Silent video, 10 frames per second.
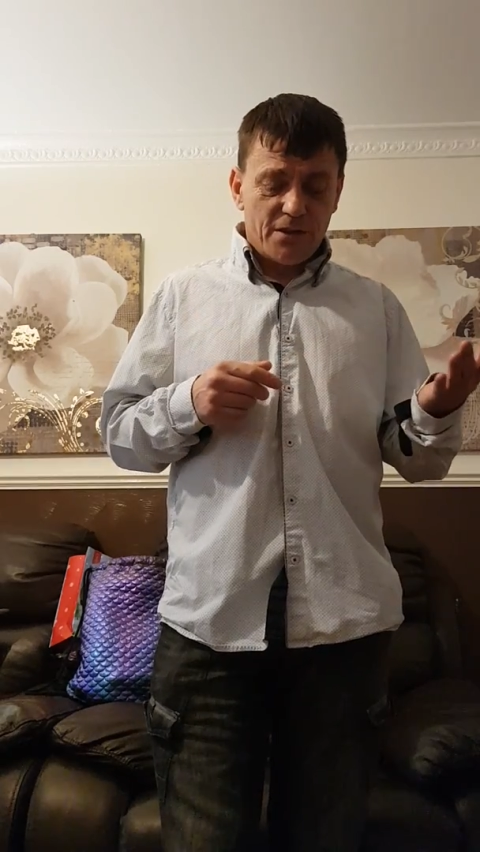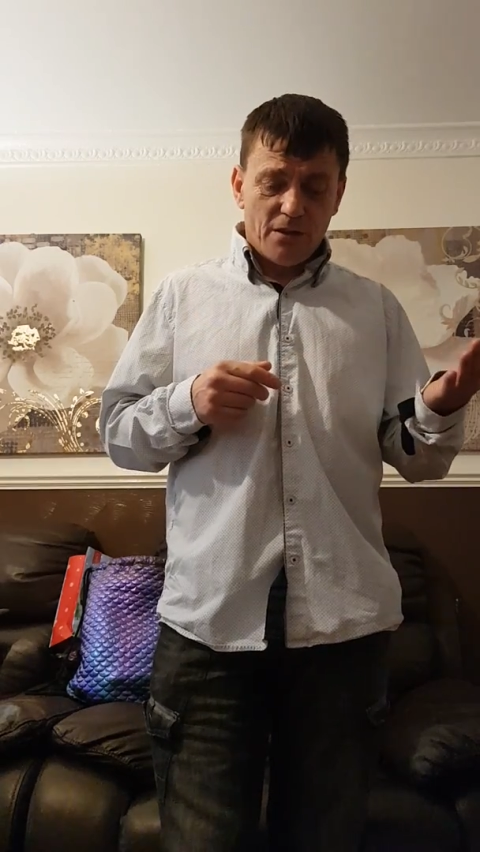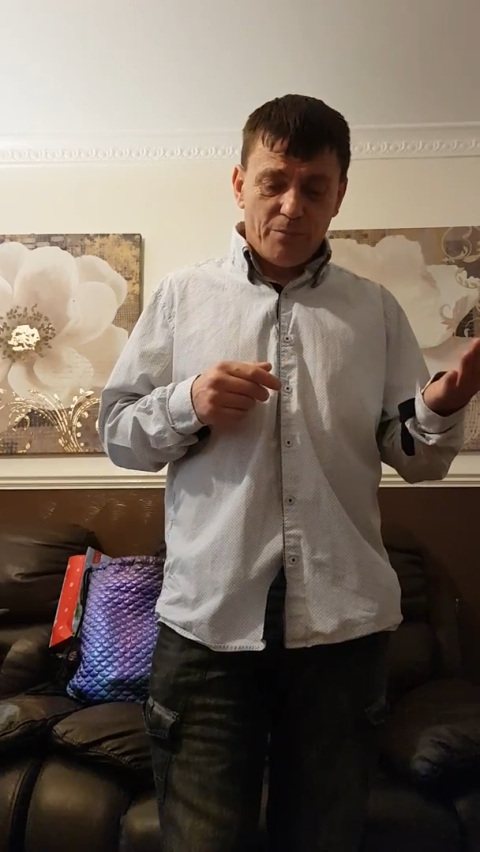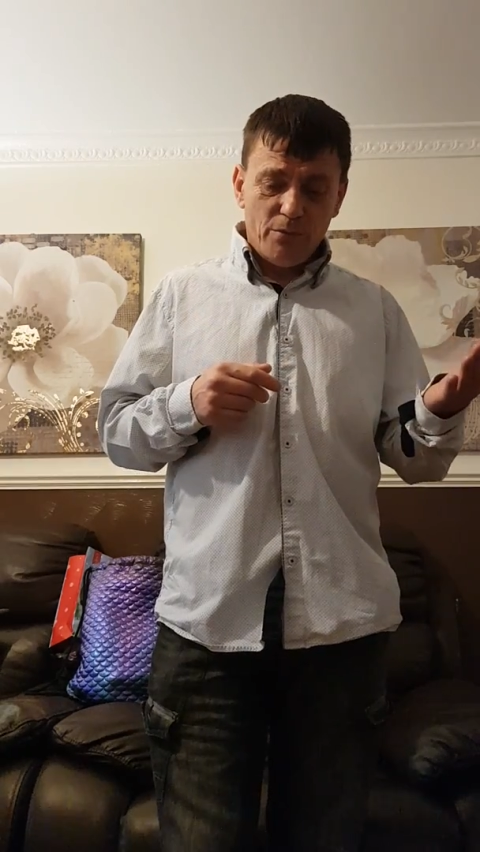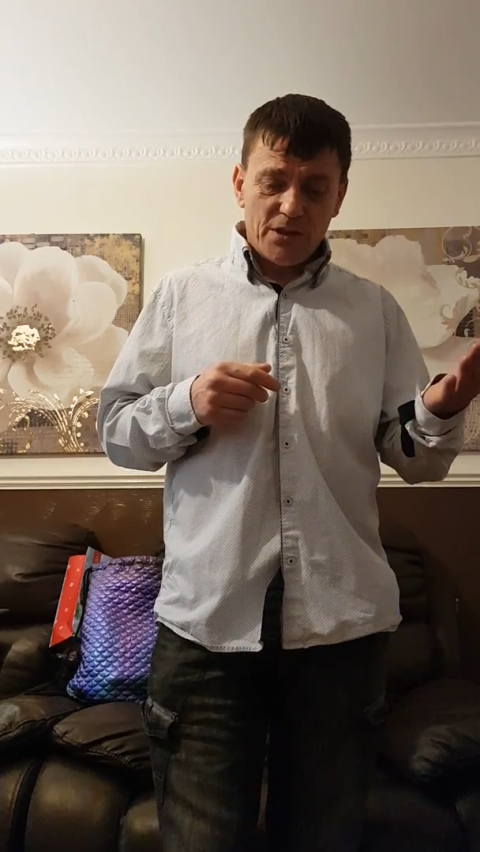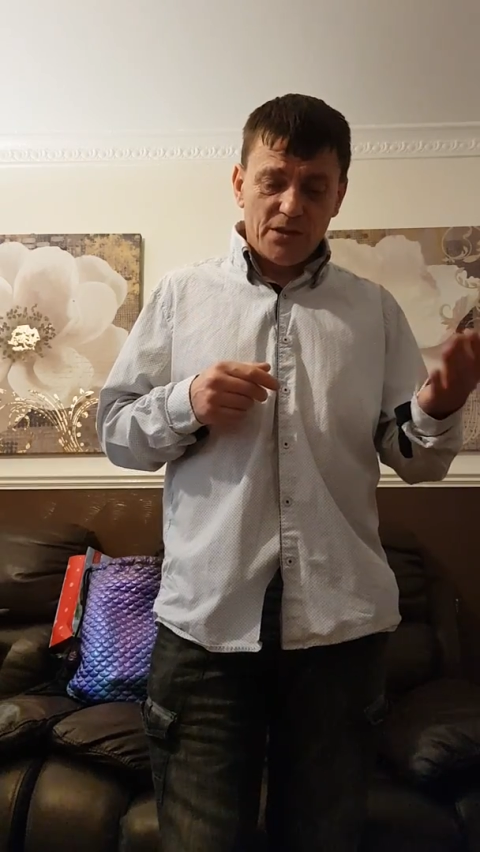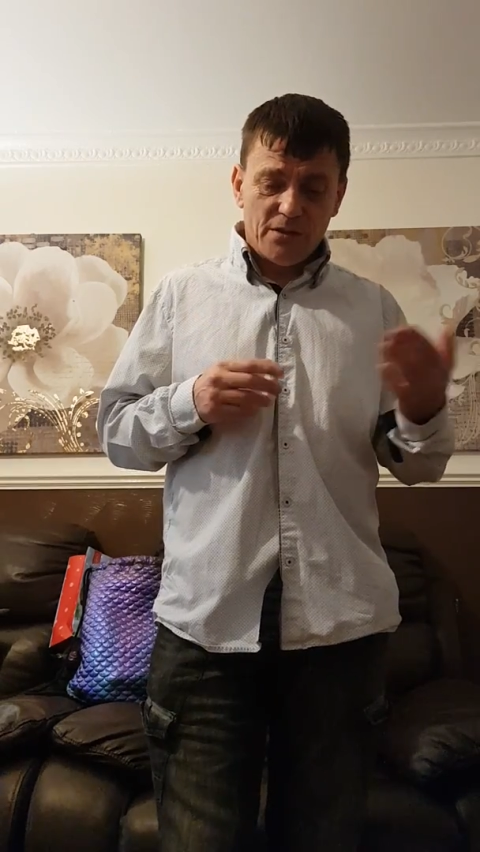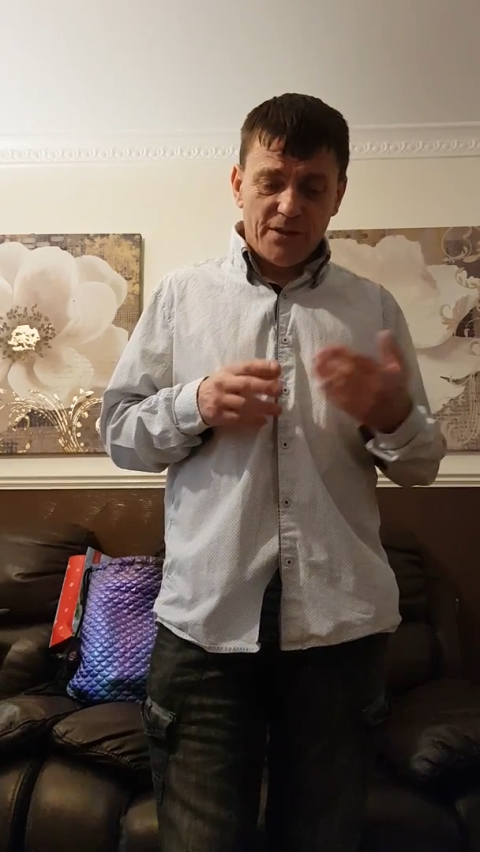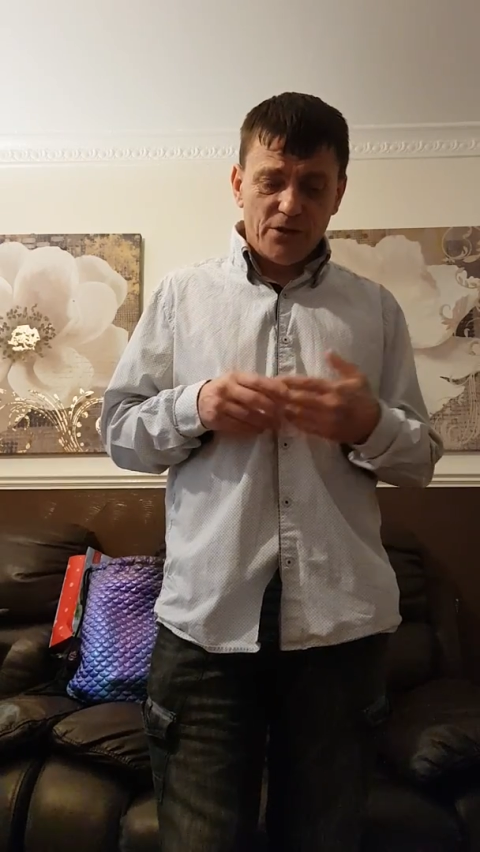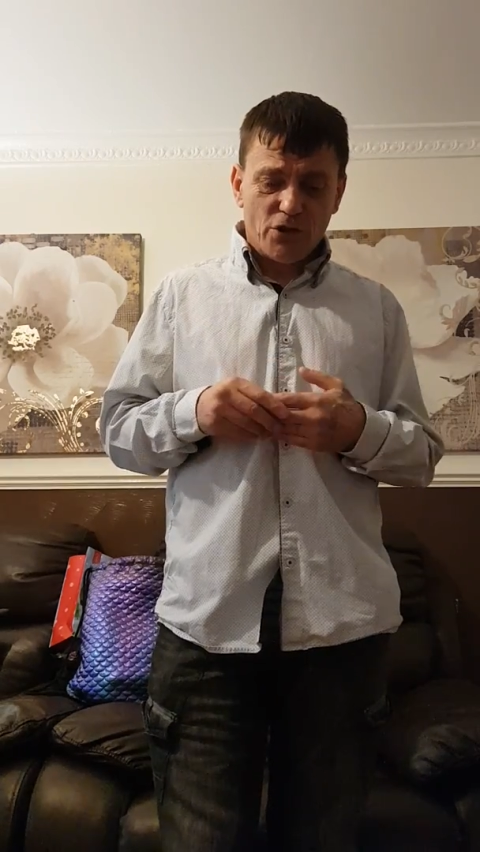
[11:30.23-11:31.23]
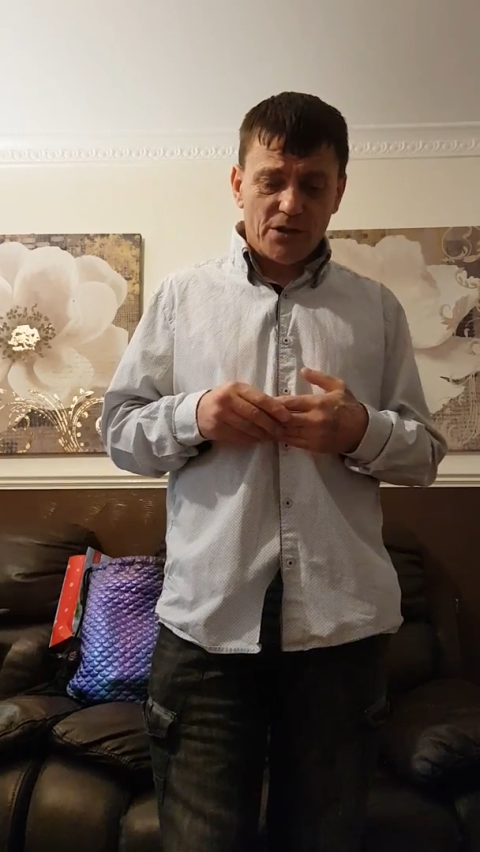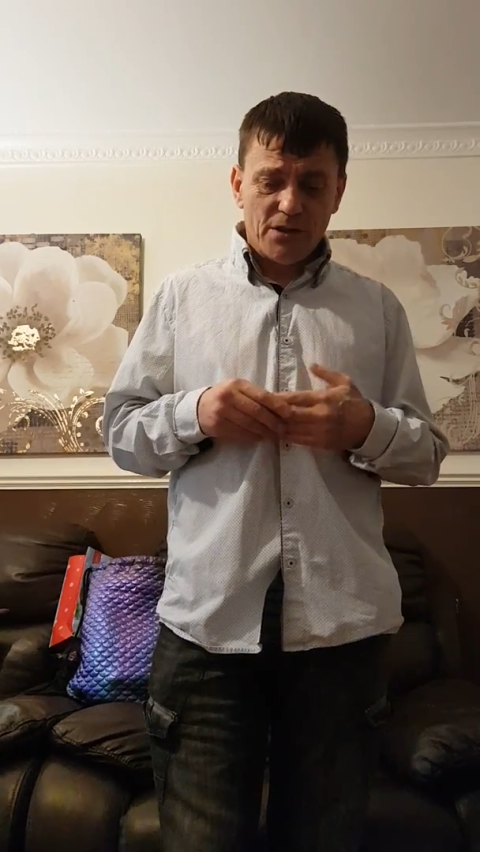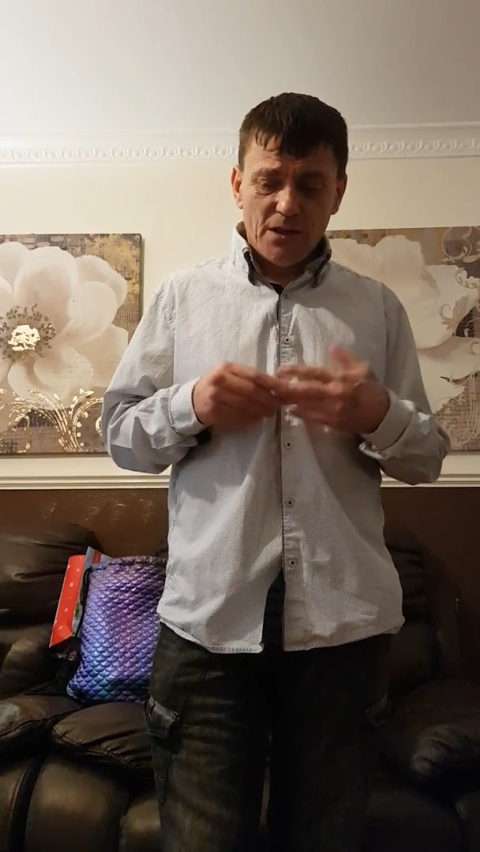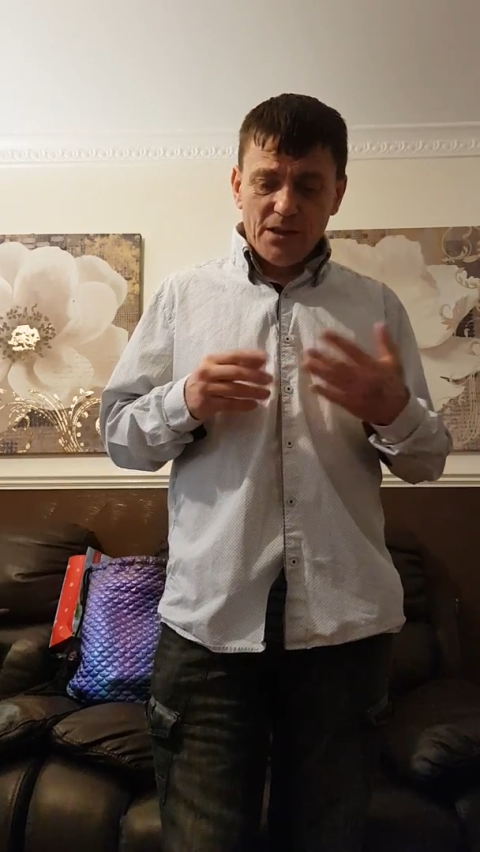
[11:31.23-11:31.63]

therapeutic intervention,